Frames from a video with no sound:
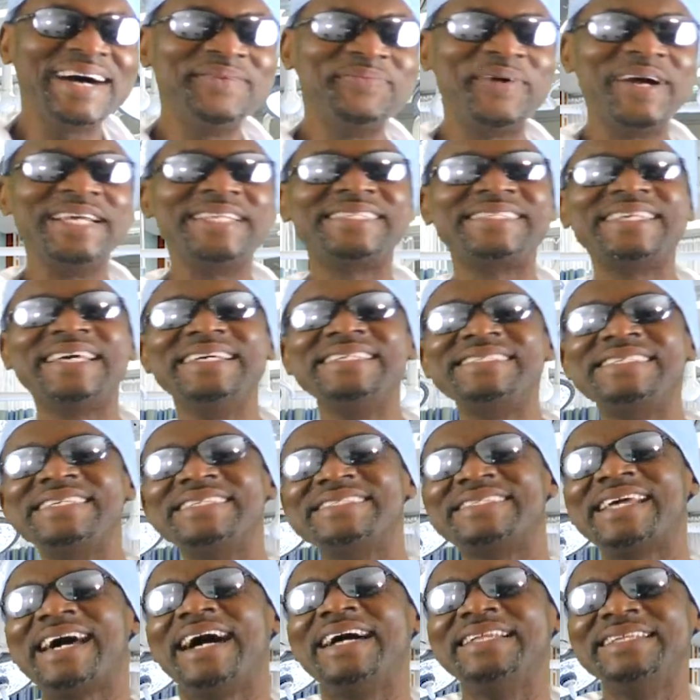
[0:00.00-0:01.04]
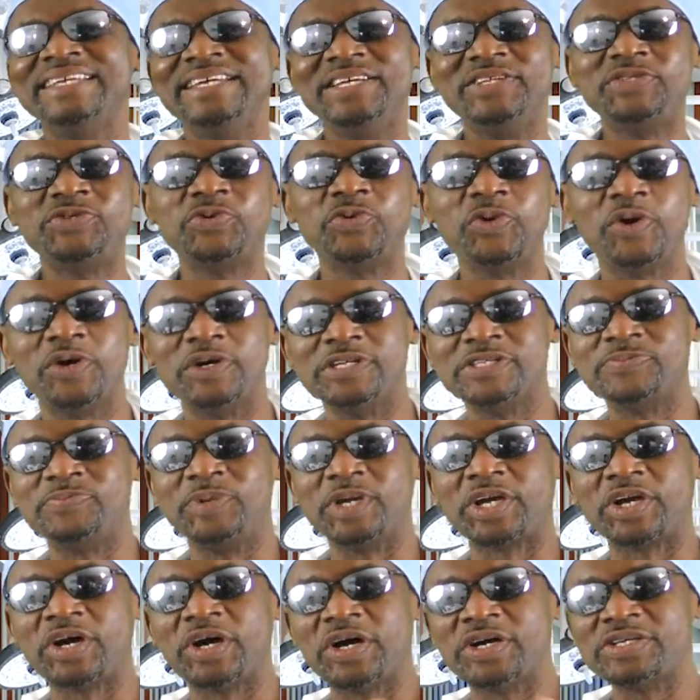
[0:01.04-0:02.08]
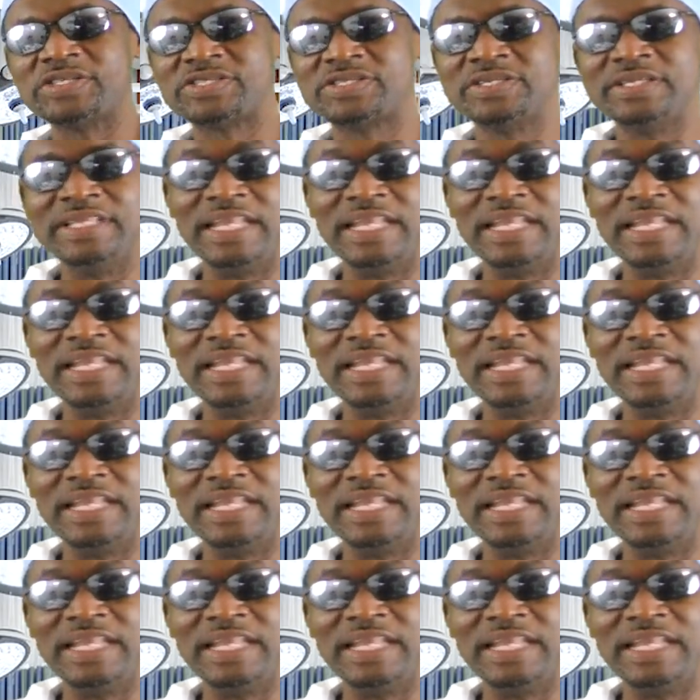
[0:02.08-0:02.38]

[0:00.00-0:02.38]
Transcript: My sense is that it was because